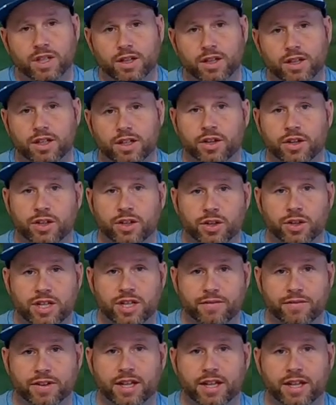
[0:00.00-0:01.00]
You, you're
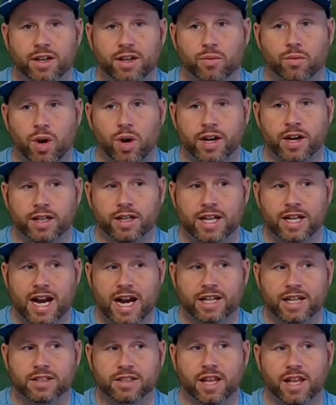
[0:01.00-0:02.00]
definitely going to want
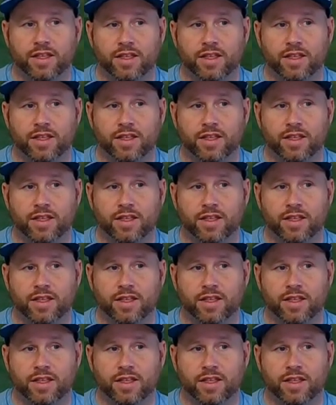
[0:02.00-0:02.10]
guys that,